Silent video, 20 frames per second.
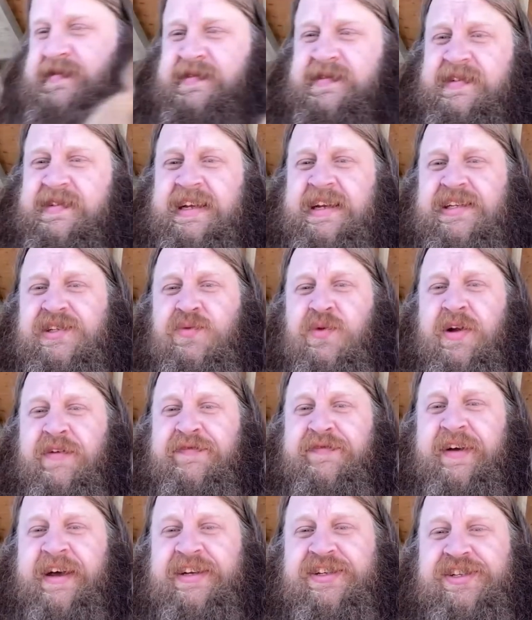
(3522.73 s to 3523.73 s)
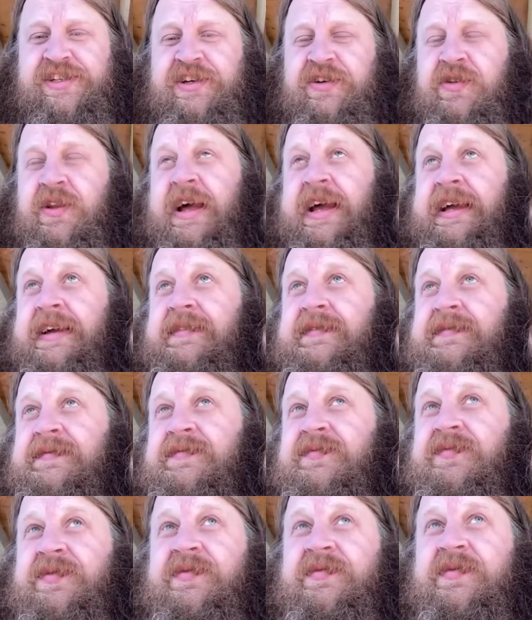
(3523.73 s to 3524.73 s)
he doesn't want to fetch till like
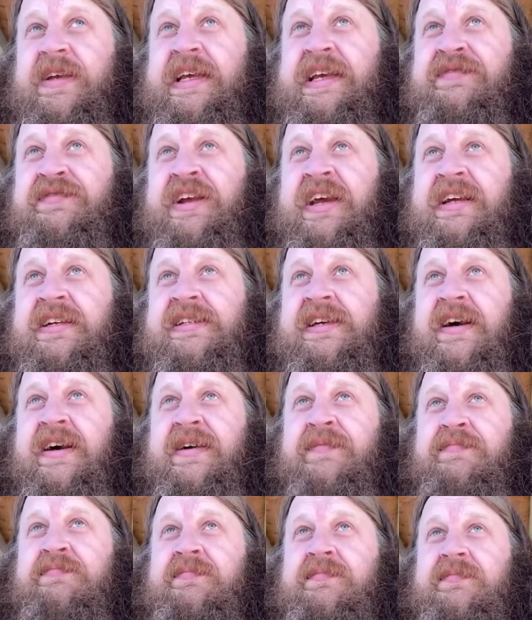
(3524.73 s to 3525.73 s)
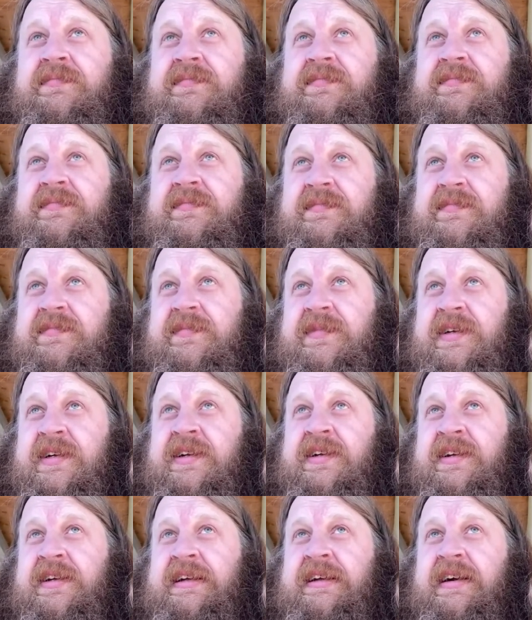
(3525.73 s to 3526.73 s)
evening time.
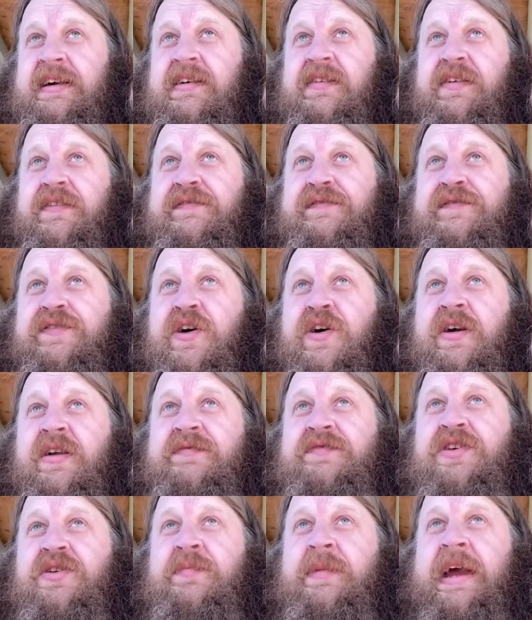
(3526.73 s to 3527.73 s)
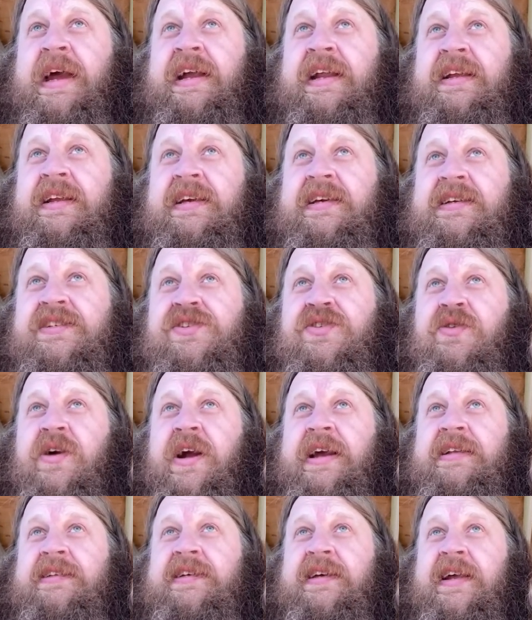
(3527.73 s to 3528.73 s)
Oh, the fart of humanity is
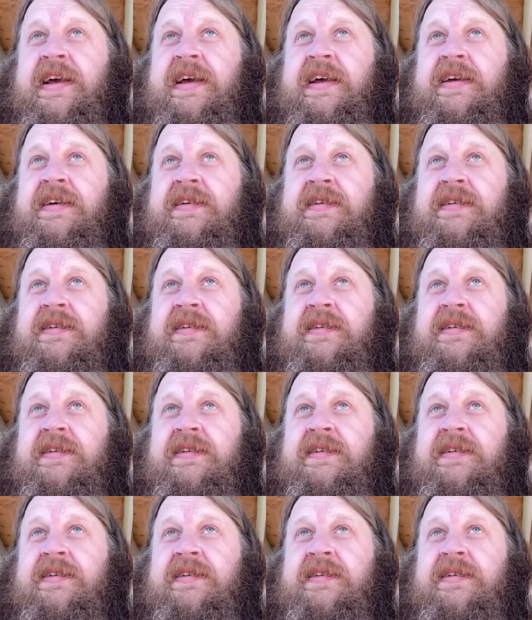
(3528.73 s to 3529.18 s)
great today.